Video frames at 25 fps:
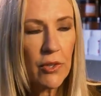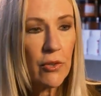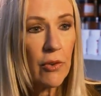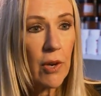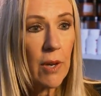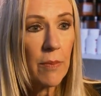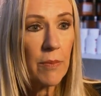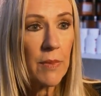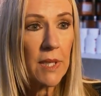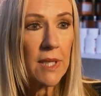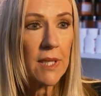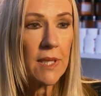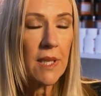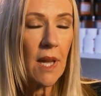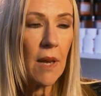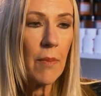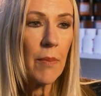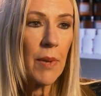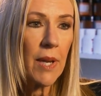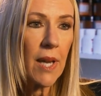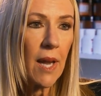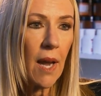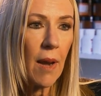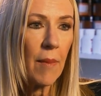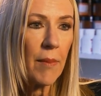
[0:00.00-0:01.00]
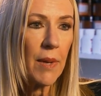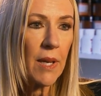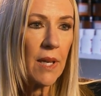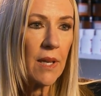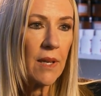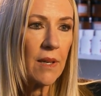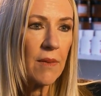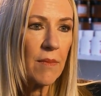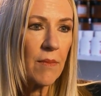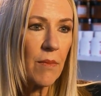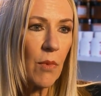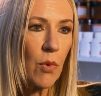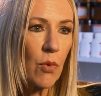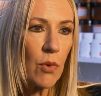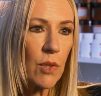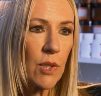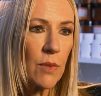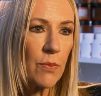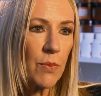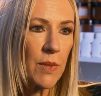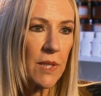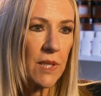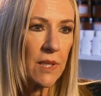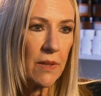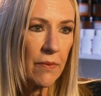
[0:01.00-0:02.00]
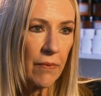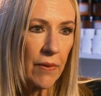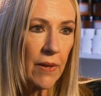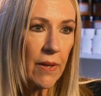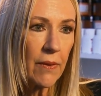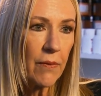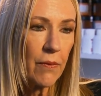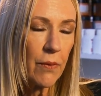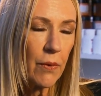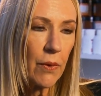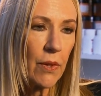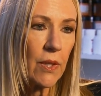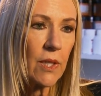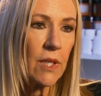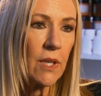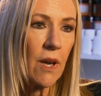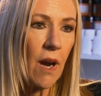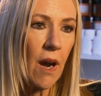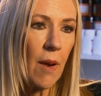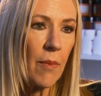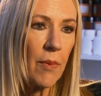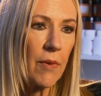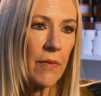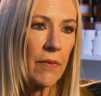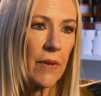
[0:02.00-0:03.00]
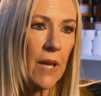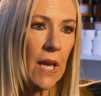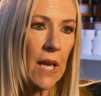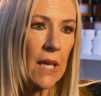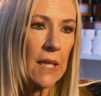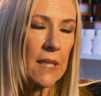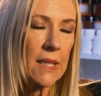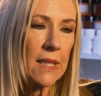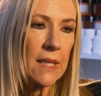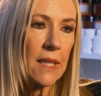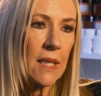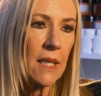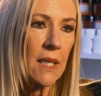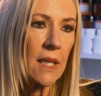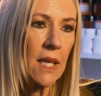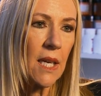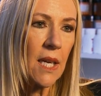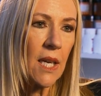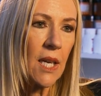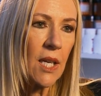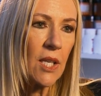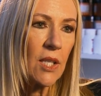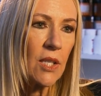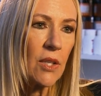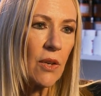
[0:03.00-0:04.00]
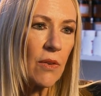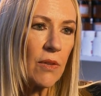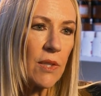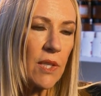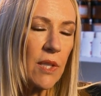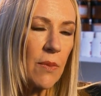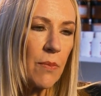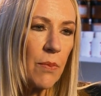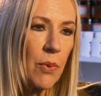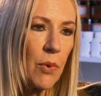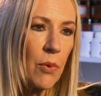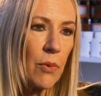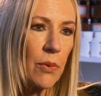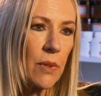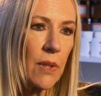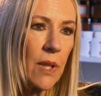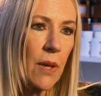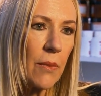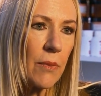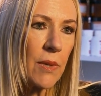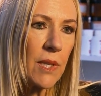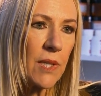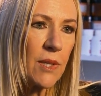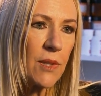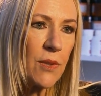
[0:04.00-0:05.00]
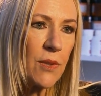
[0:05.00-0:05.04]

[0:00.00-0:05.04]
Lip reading: the treatments are becoming more specific for the type of cancer. So it's important that we